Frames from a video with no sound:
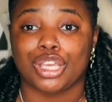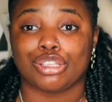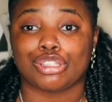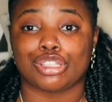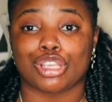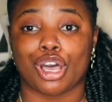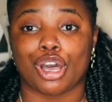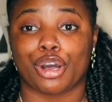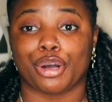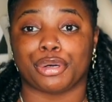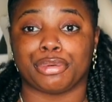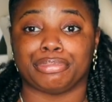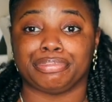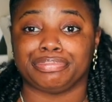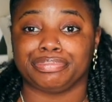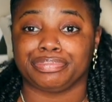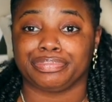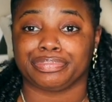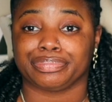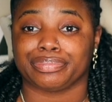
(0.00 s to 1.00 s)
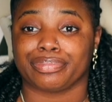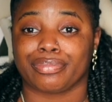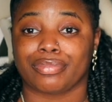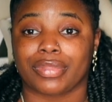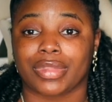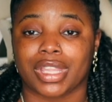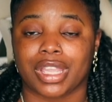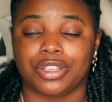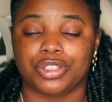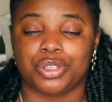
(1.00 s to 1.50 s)
So
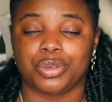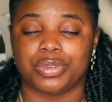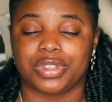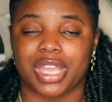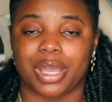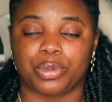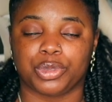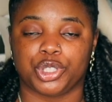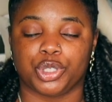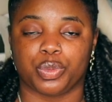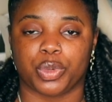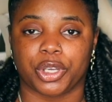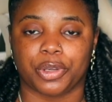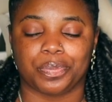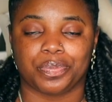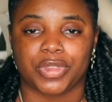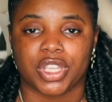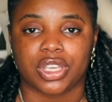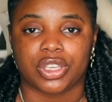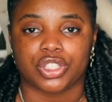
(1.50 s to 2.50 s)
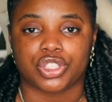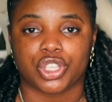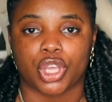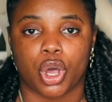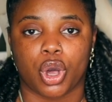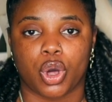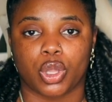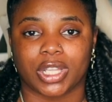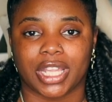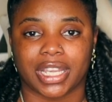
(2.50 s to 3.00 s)
do with that what you will.
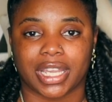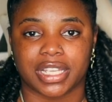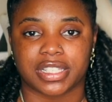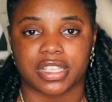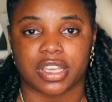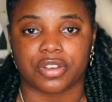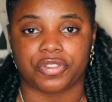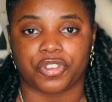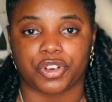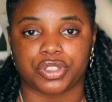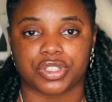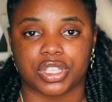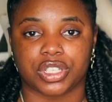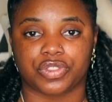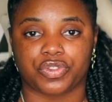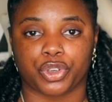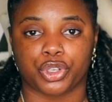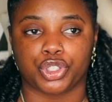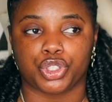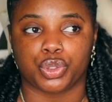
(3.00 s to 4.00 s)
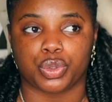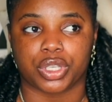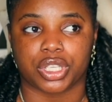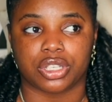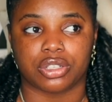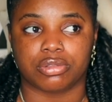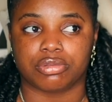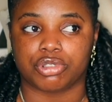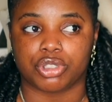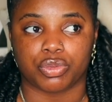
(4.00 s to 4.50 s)
So like I said, first things first, you
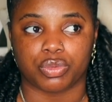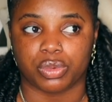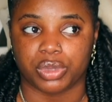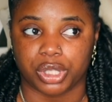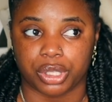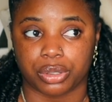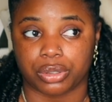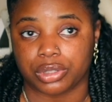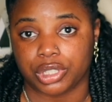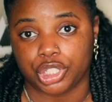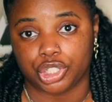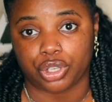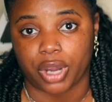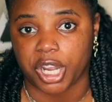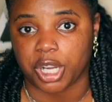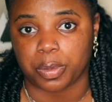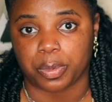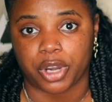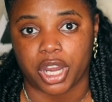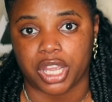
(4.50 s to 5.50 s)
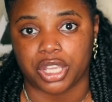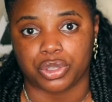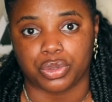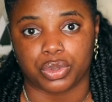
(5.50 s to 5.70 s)
can literally try to pray.